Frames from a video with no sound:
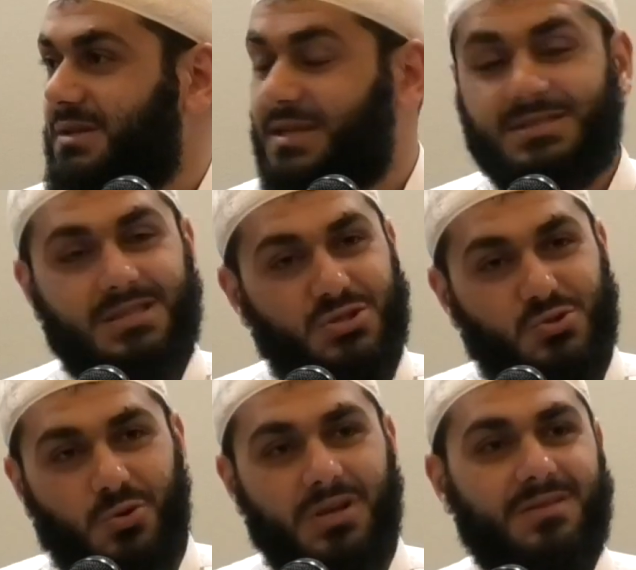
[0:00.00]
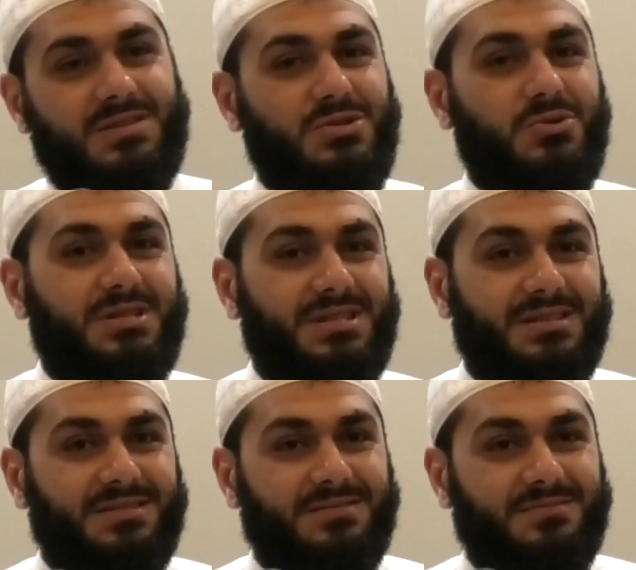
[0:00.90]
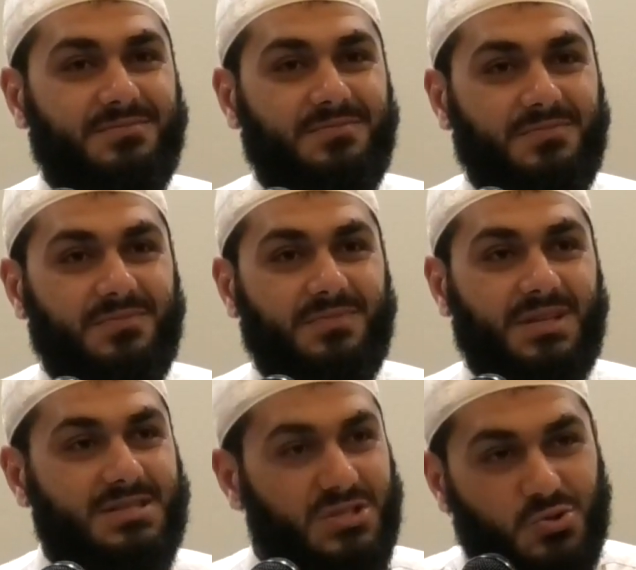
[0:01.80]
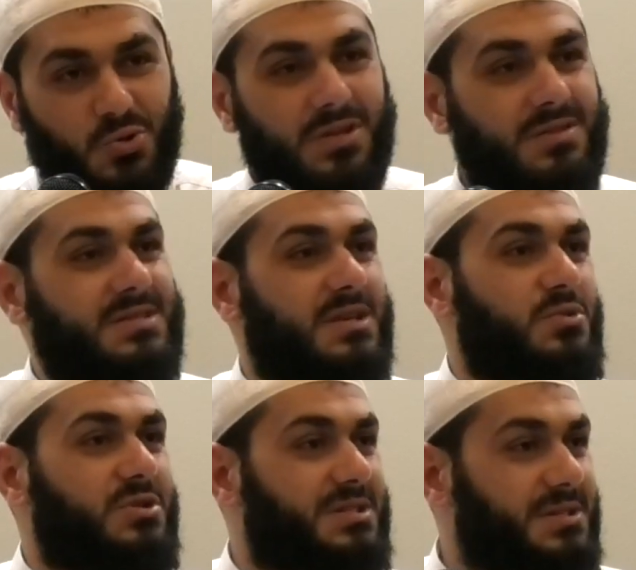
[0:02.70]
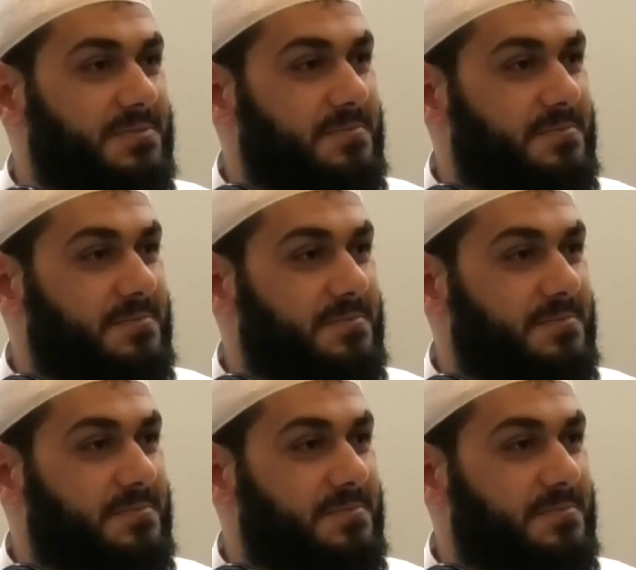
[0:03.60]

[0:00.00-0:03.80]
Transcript: that's destroying this unity, that's destroying this community,